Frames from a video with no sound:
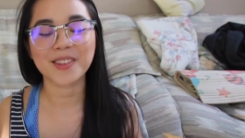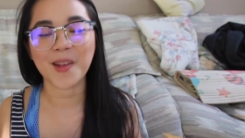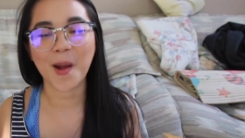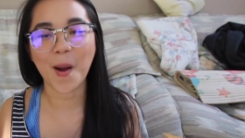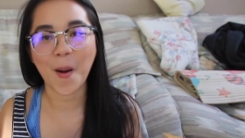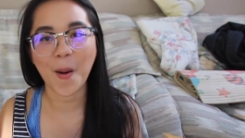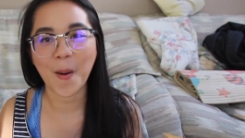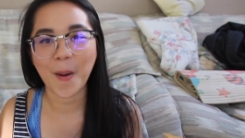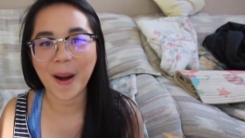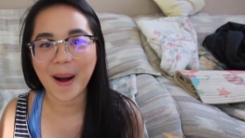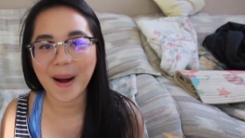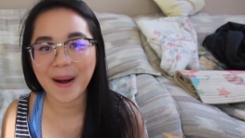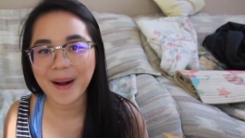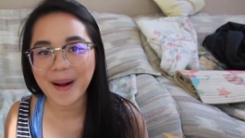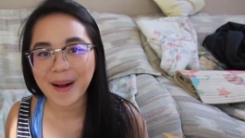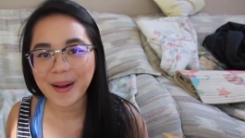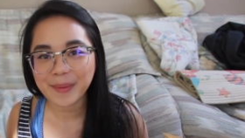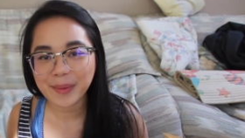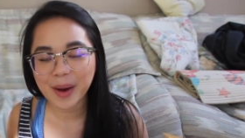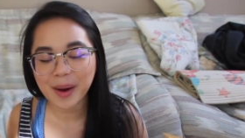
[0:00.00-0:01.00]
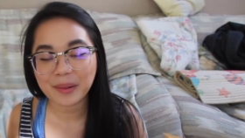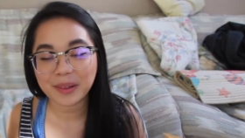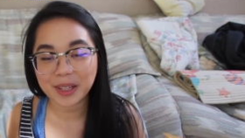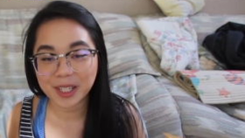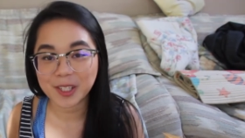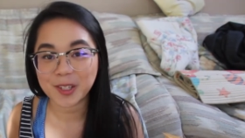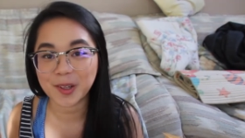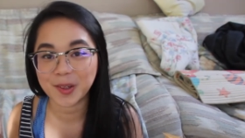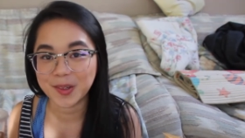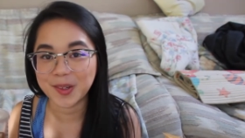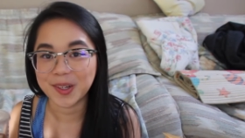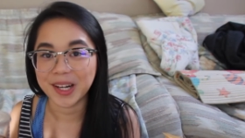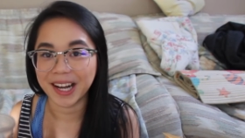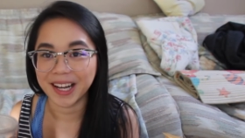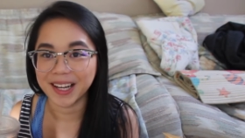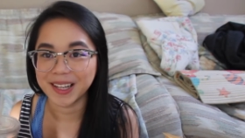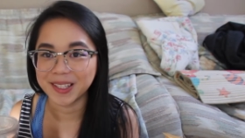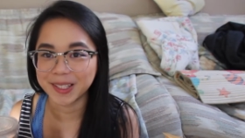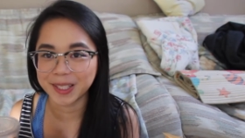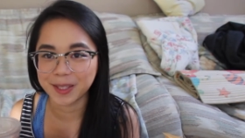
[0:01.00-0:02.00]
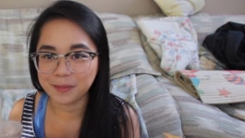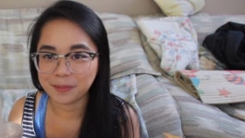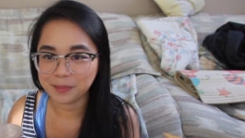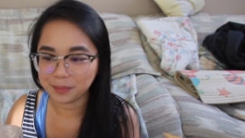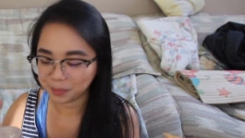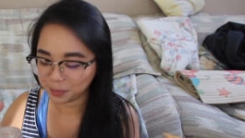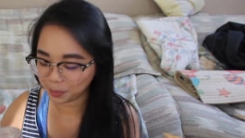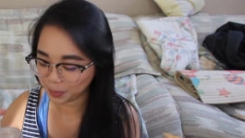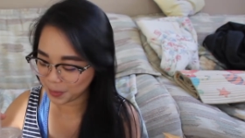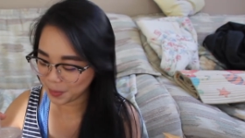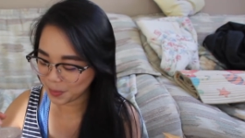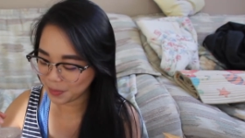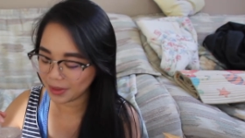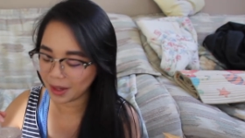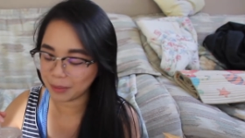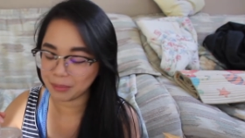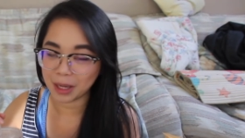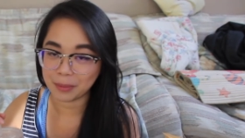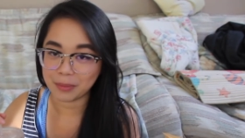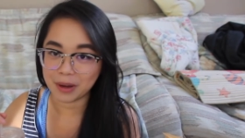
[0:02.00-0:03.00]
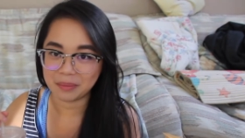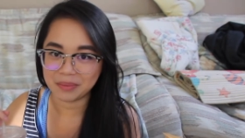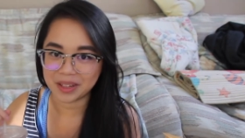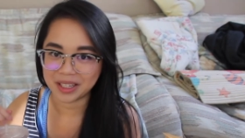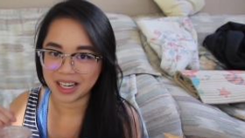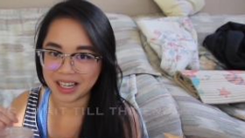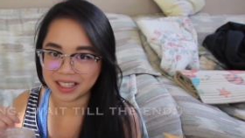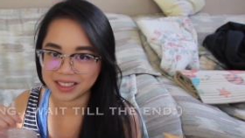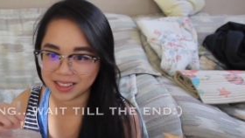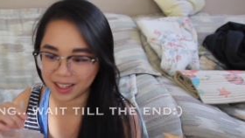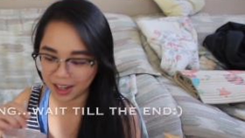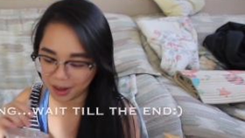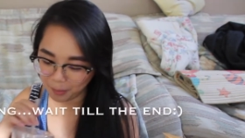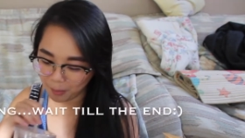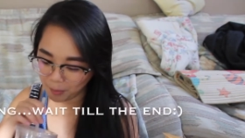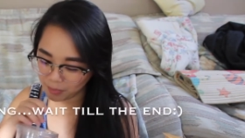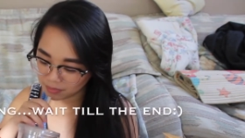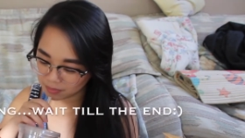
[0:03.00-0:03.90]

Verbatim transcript: so I'll, I'll probably show you guys my puppy next time.